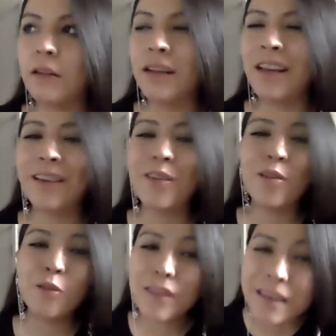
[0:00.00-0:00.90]
you
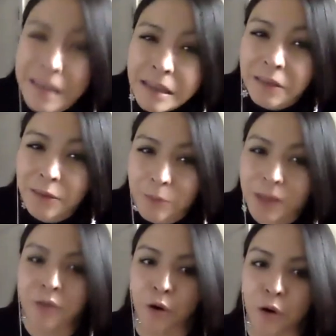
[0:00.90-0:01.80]
don't need to
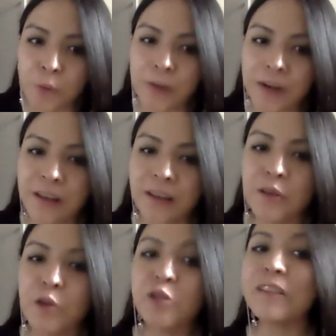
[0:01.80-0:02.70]
beat your opening. You
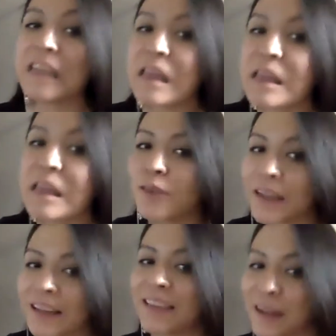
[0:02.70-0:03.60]
just need to take the
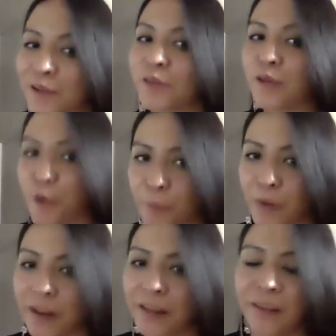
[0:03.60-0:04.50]
second to your
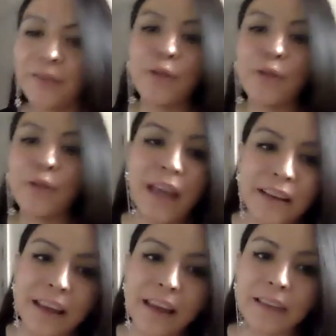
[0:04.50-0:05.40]
opening. So in that
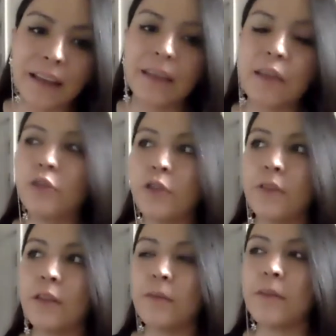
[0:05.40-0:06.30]
case, I think you just
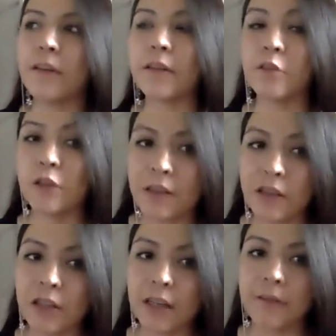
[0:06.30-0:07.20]
need to be very
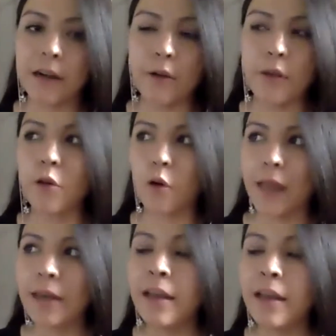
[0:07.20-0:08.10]
strategic about how you go
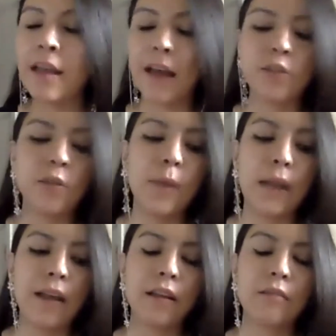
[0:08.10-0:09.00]
in and just be
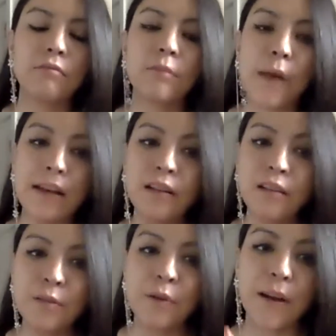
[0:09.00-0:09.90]
like, panel,
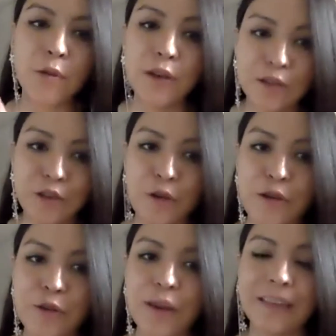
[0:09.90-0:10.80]
what I'm going to show
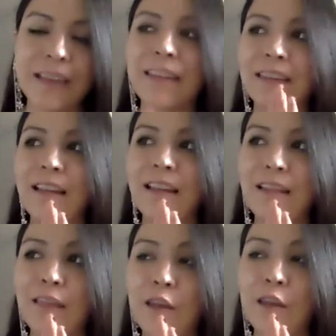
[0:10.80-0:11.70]
you is that
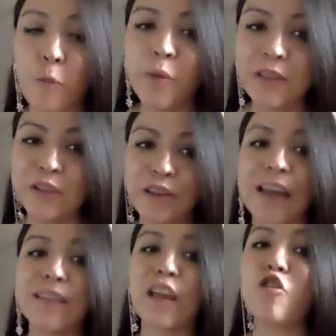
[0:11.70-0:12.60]
the opposition has
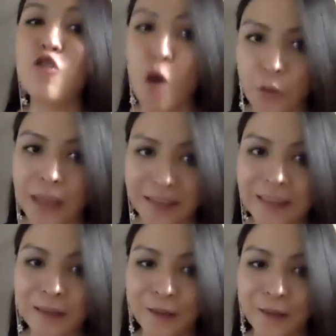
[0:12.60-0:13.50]
no case in
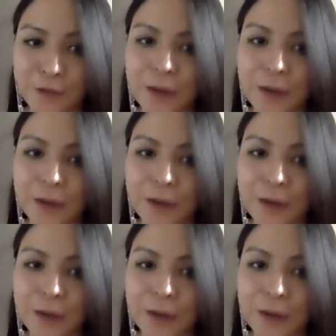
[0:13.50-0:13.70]
this round,